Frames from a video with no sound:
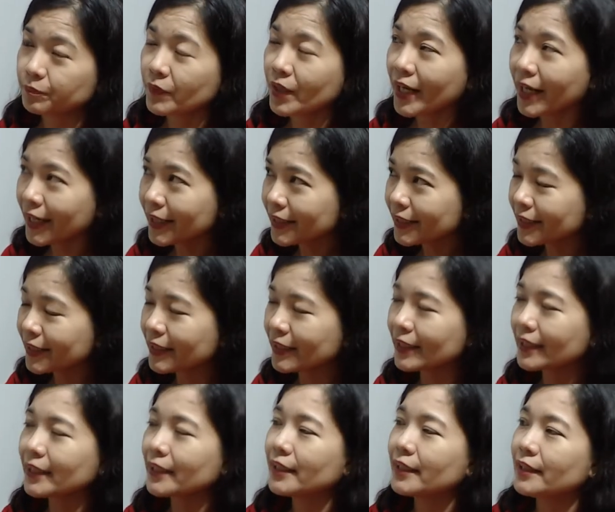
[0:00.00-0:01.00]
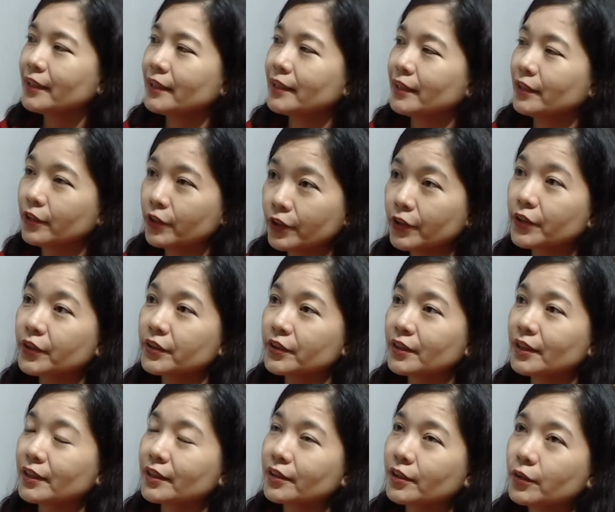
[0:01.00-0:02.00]
And he
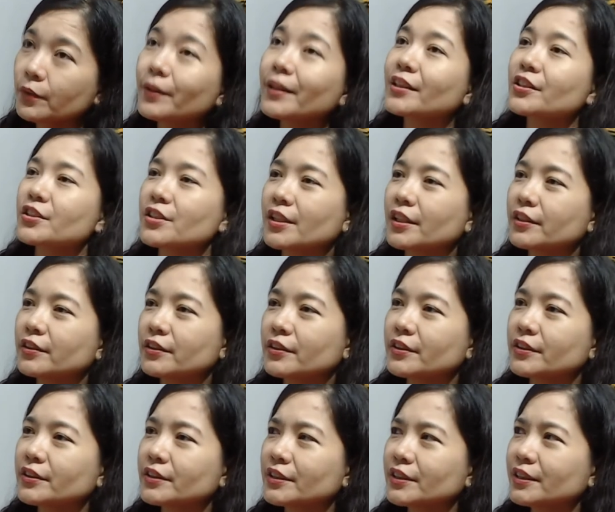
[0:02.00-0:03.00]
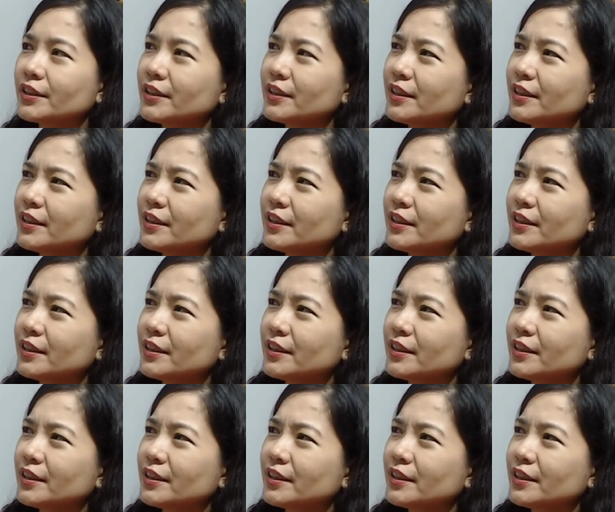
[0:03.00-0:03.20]
learned that U S shelters